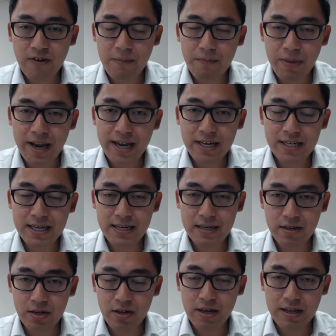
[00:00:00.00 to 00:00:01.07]
front page
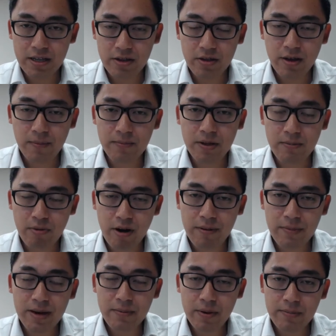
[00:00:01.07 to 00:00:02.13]
and at the top the
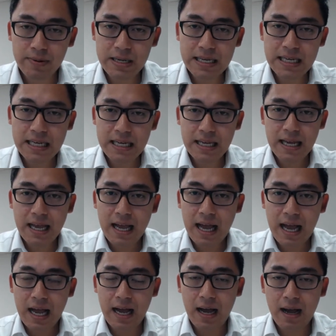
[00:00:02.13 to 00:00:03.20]
premier property,
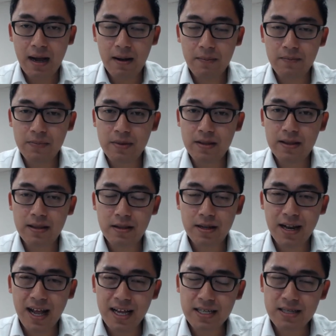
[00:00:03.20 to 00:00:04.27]

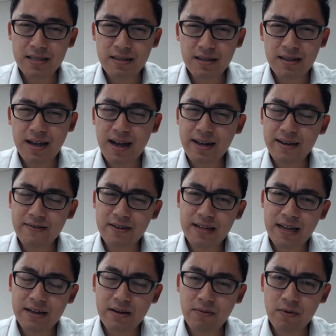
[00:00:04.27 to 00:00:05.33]
the last data
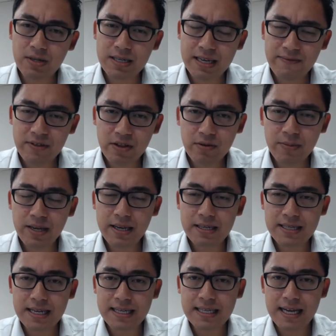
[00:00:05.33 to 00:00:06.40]
that was given to me
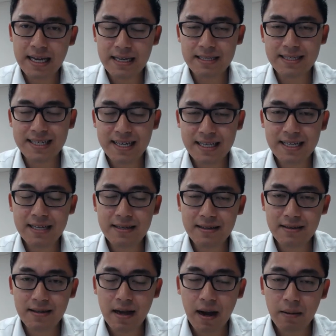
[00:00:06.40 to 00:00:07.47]
says that it's
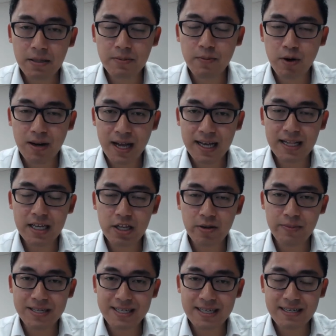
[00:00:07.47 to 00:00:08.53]
16 times more likely
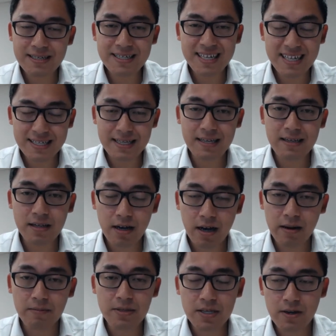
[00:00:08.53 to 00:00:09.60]
to be seen, 16
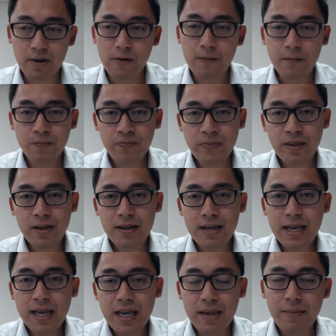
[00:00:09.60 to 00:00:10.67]
times. So
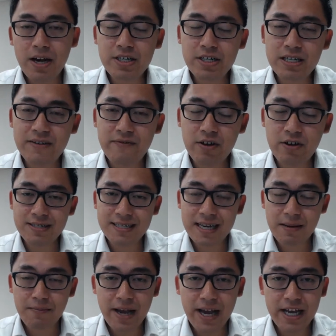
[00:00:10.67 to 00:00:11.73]
imagine on the
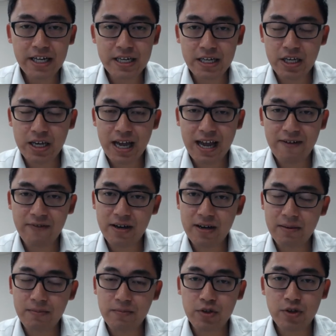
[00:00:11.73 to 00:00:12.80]
second page and you have
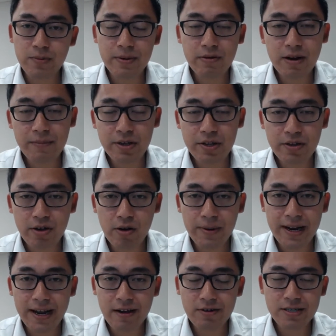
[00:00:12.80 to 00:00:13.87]
two people coming to your
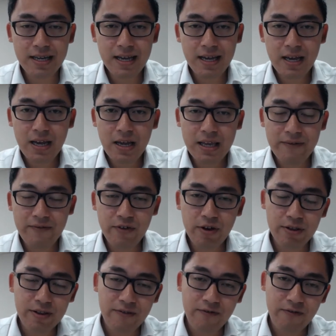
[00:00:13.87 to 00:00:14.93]
open house. If
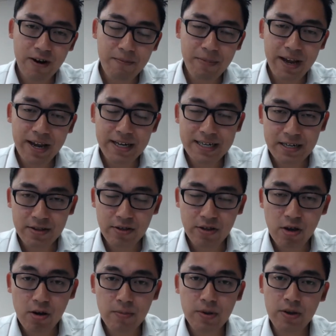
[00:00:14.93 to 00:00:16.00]
you're on the front page at the
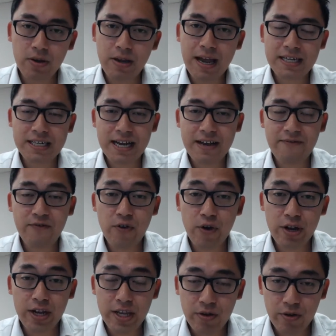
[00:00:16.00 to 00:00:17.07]
top, you actually have
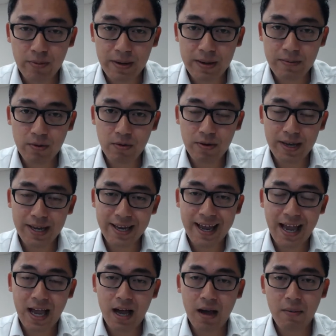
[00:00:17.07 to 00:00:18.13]
32 people
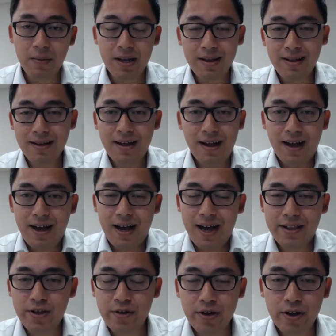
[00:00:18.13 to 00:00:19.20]
looking.
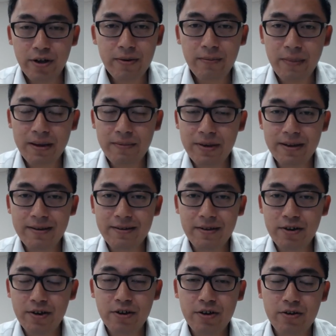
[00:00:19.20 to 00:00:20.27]
I don't know, maybe
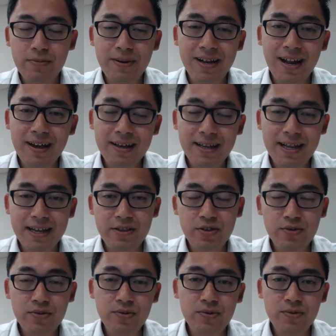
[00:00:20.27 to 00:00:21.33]
you could be lucky that
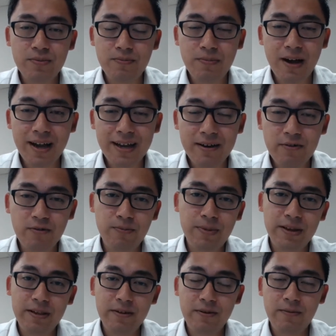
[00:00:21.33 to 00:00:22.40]
two buyer will
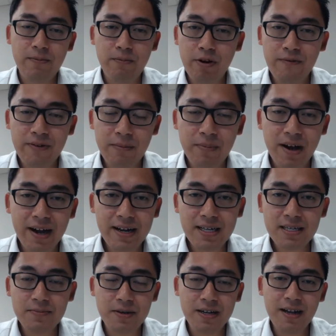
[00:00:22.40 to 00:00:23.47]
be the perfect
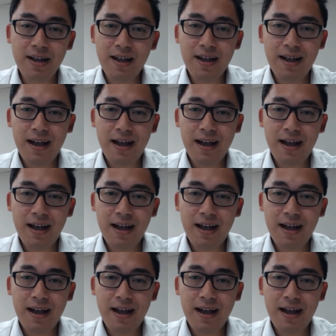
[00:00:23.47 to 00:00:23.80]
buyers, but